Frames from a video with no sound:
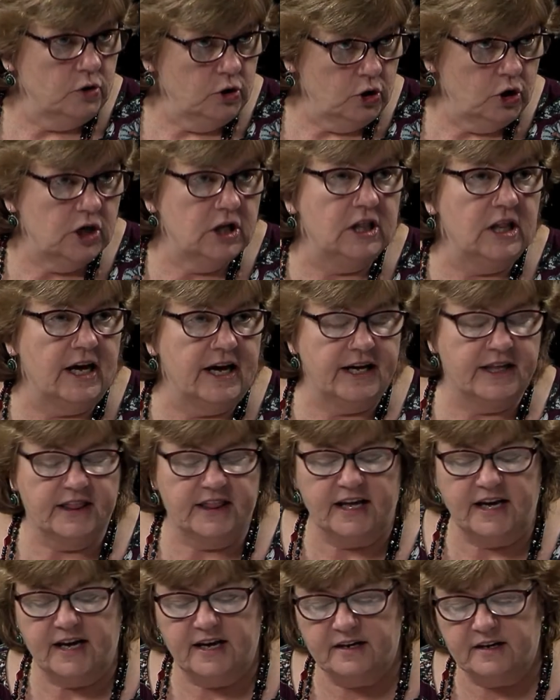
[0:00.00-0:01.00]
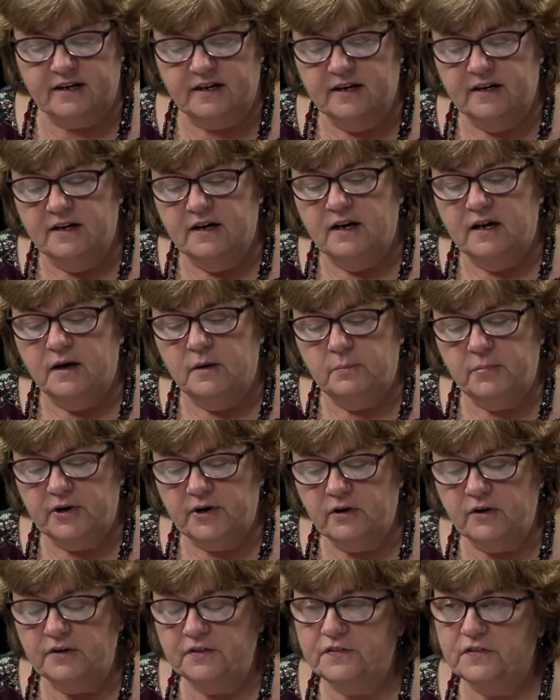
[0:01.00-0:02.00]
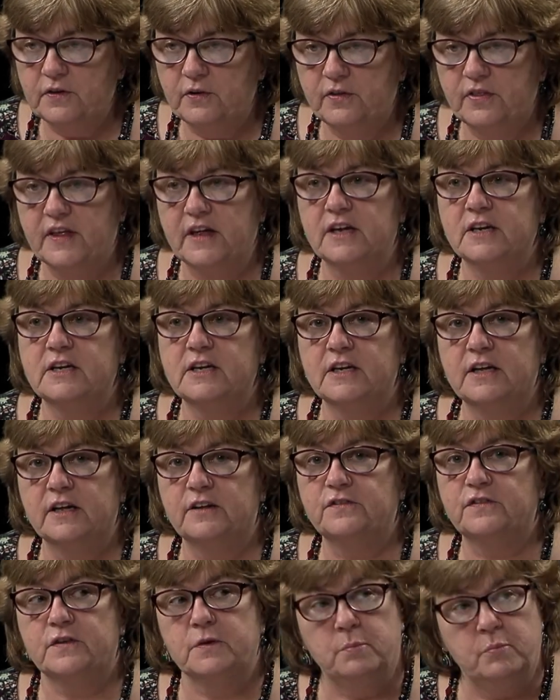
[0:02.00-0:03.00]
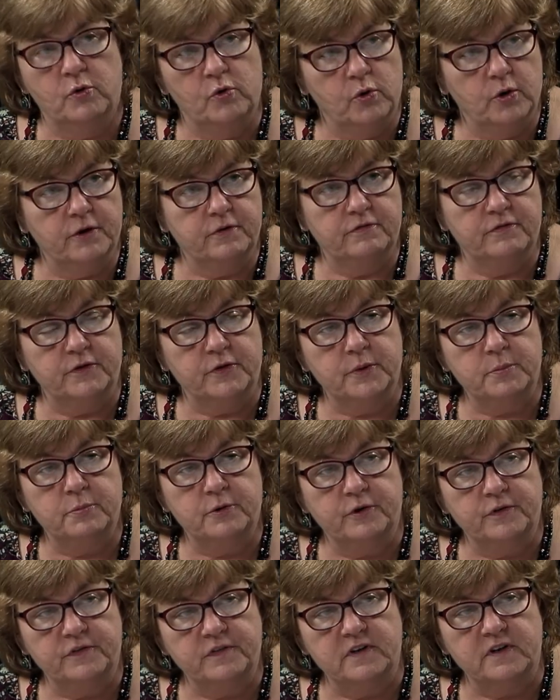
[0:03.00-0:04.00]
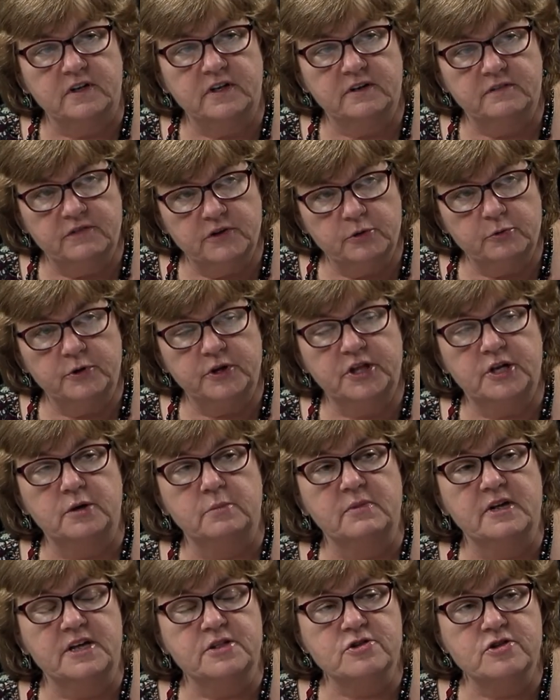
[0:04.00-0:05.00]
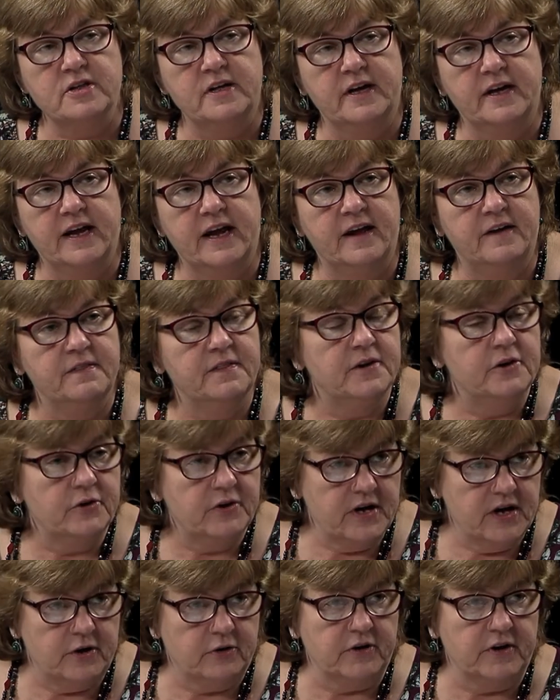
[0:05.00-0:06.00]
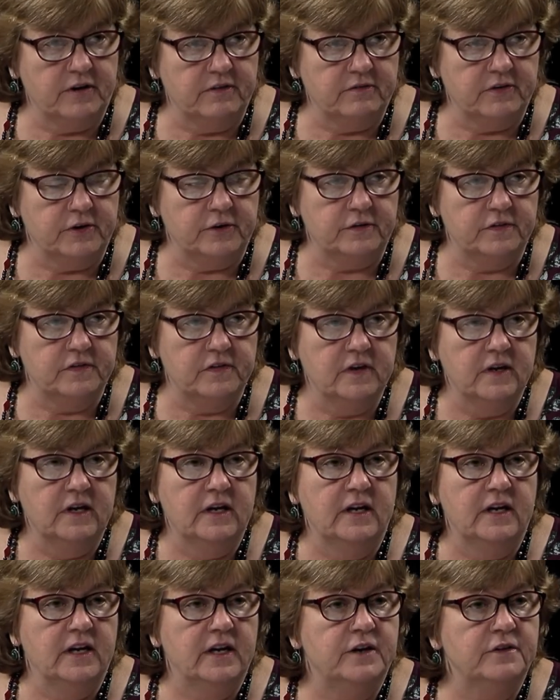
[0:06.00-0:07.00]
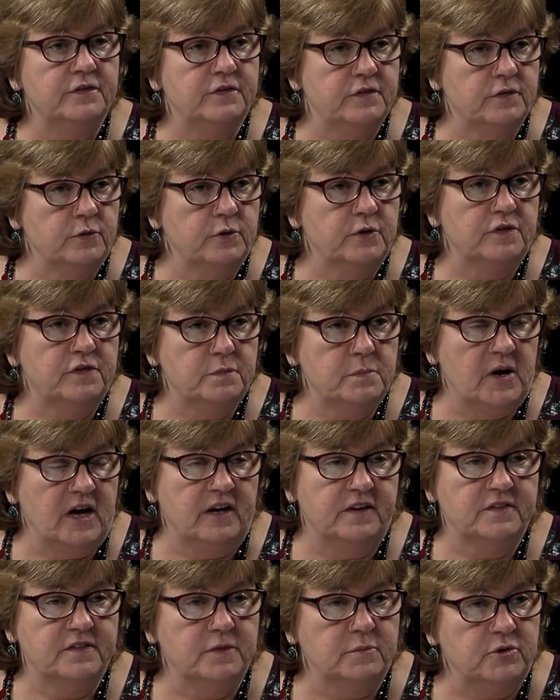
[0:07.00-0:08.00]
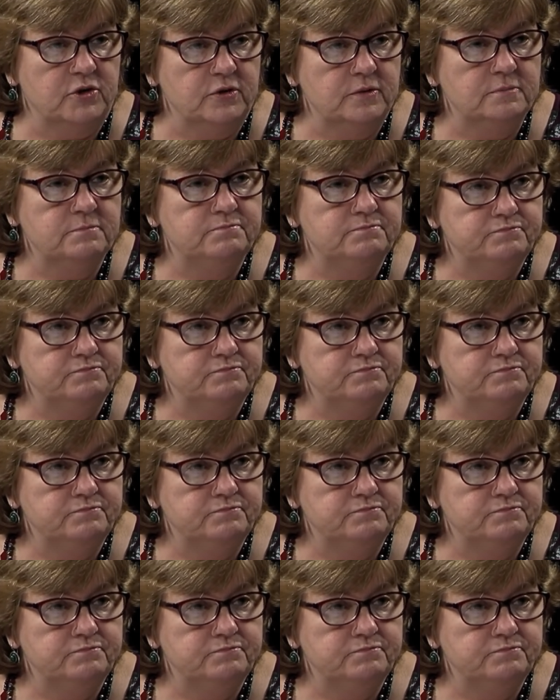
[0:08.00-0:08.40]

look like that but also then to get support for the person living with dementia and their caregivers as soon as possible.